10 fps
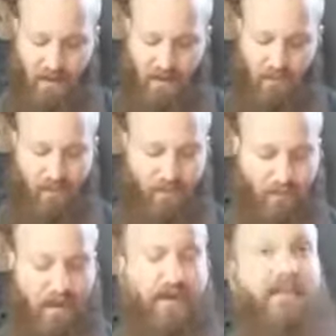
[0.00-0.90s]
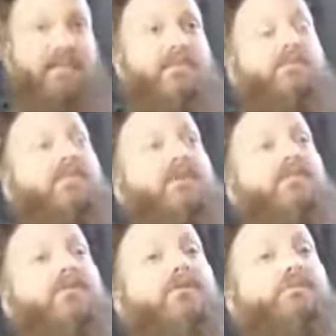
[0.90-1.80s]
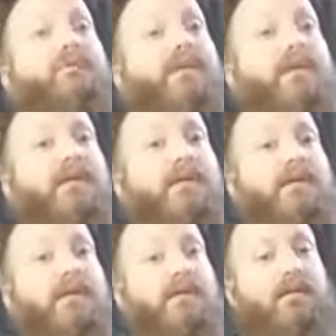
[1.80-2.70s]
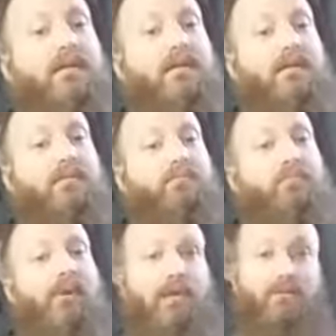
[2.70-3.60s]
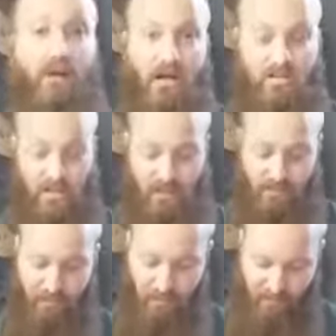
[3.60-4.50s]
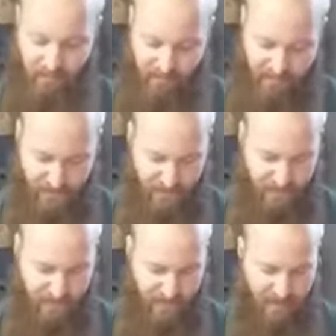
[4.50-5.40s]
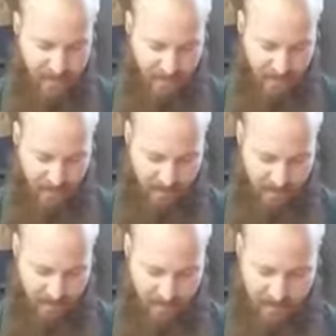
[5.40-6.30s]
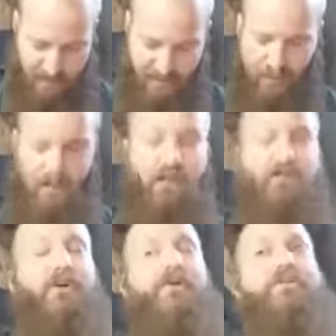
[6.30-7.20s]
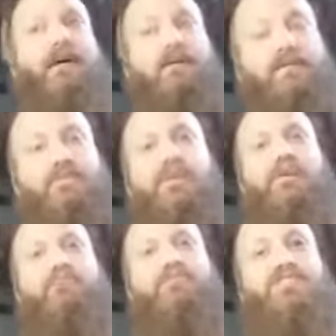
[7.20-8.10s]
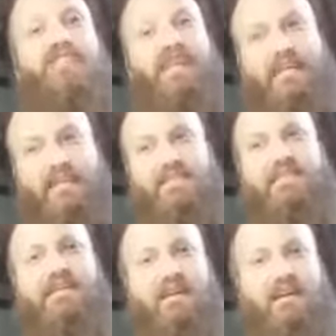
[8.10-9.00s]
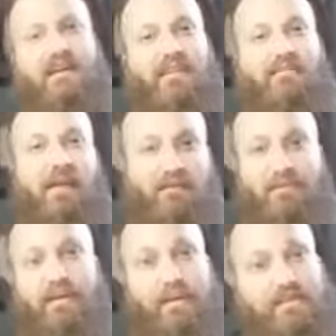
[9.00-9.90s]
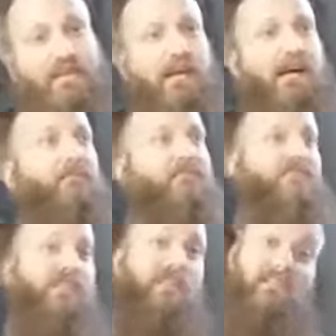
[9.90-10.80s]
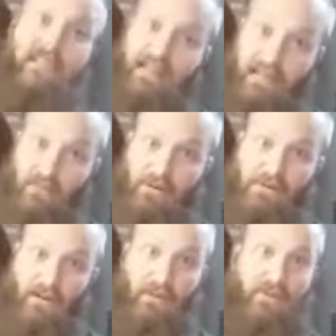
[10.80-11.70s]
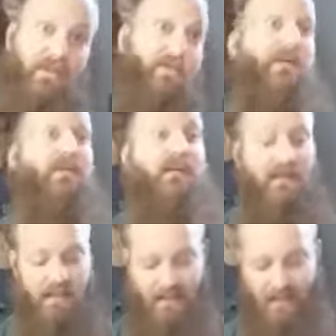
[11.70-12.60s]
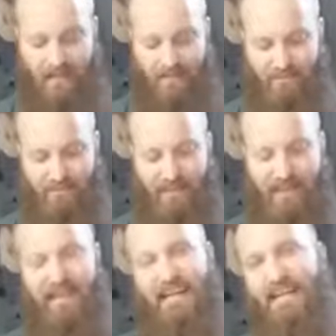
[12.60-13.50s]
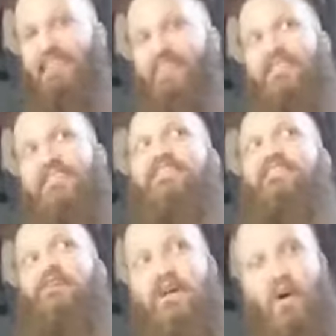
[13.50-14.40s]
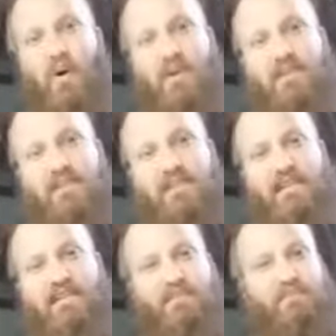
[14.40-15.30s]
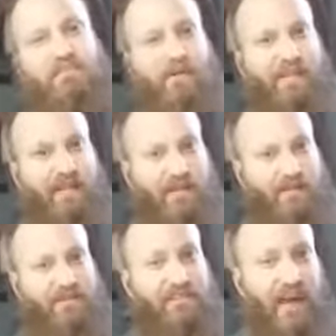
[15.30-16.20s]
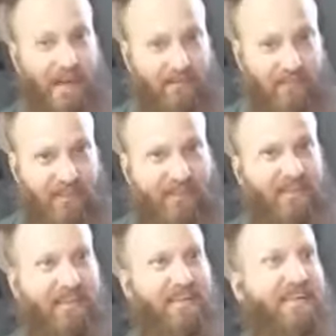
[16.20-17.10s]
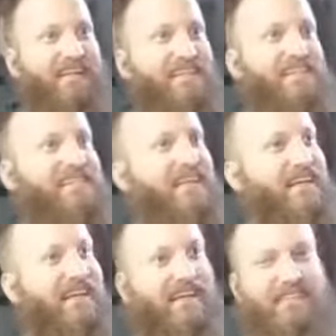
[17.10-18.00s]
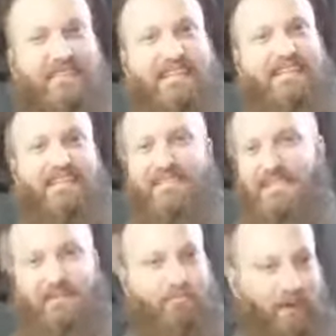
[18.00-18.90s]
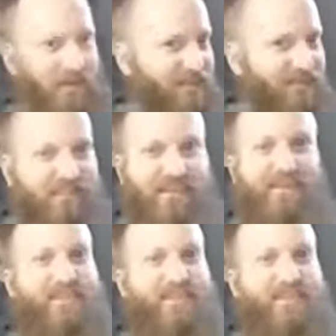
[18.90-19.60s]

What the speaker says: We wanted this one to be pretty raunchy, pretty risque. And as we all know, Zombie Tramp, she is the main bitch. She doesn't let anyone fuck with her. And there's a little ghost, a little spermy ghost, Ivan. He's just a perv, you know.